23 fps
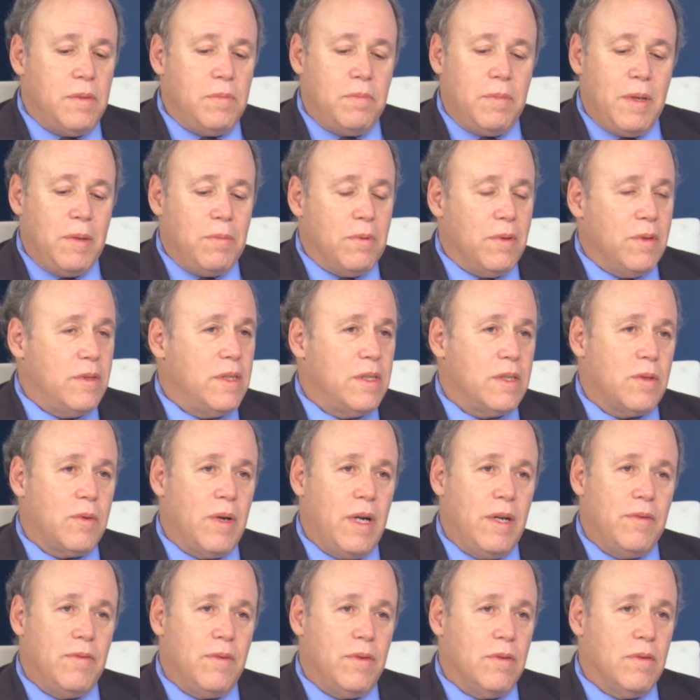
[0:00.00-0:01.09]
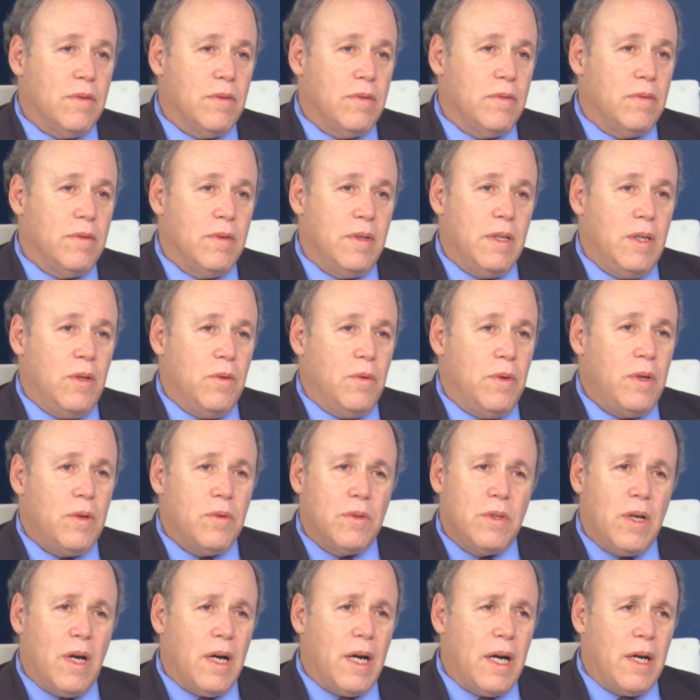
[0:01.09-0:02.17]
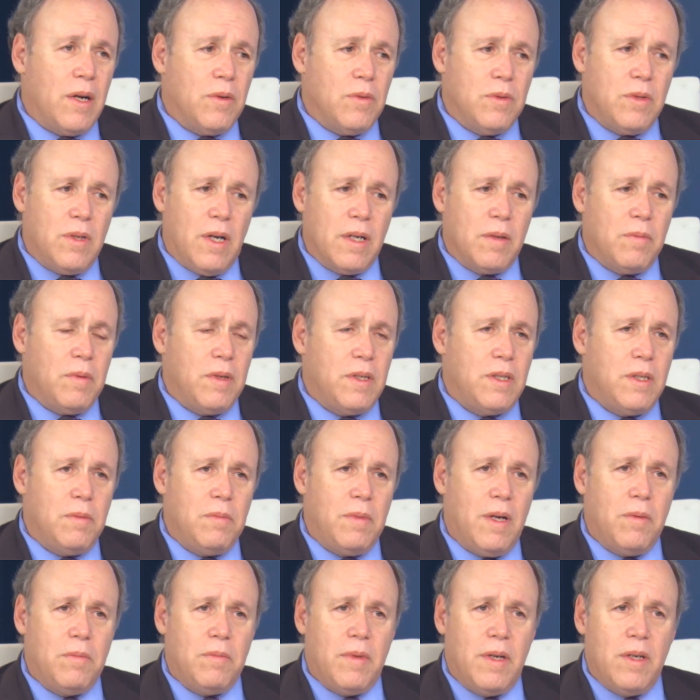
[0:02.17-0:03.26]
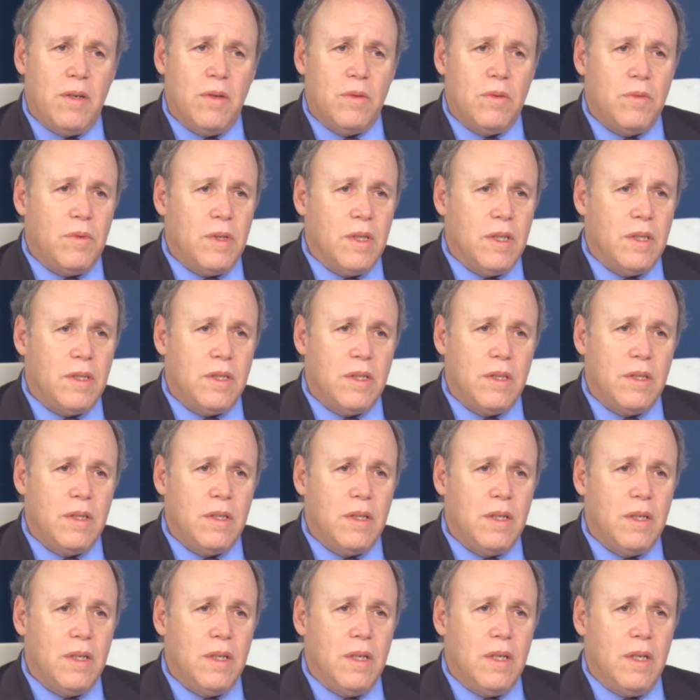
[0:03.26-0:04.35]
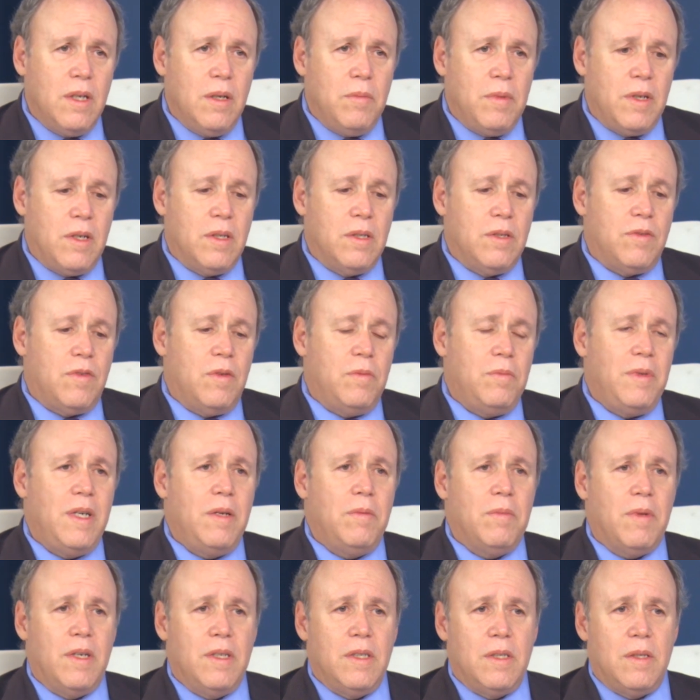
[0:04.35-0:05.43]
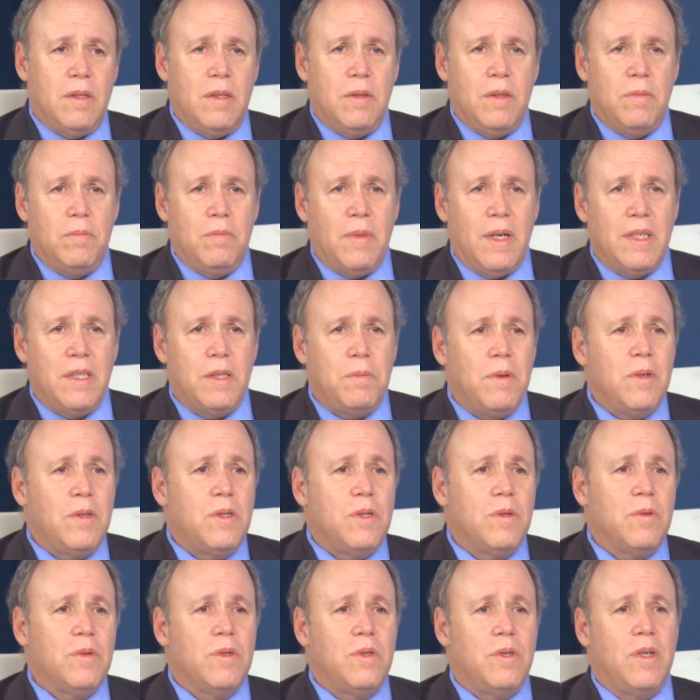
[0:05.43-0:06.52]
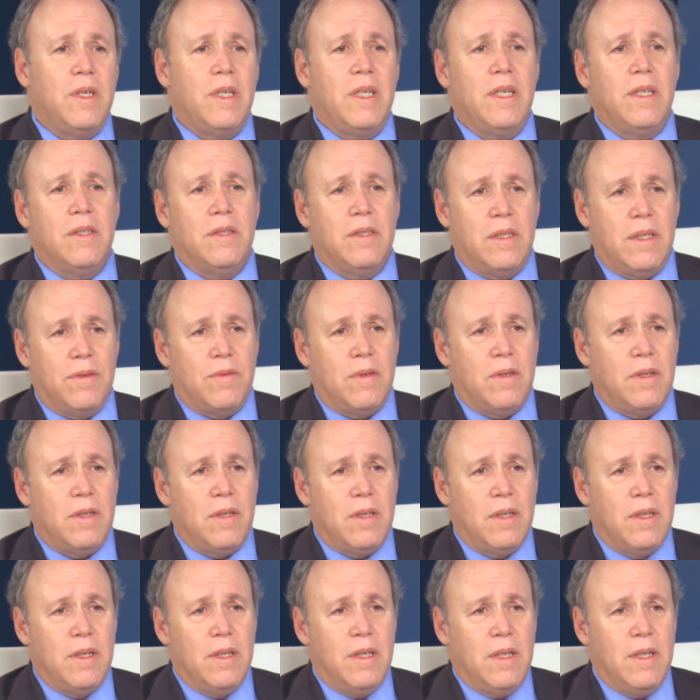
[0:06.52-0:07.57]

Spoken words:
People are just grateful. I don't talk much about my own religion, because for me, my spiritual journey is different.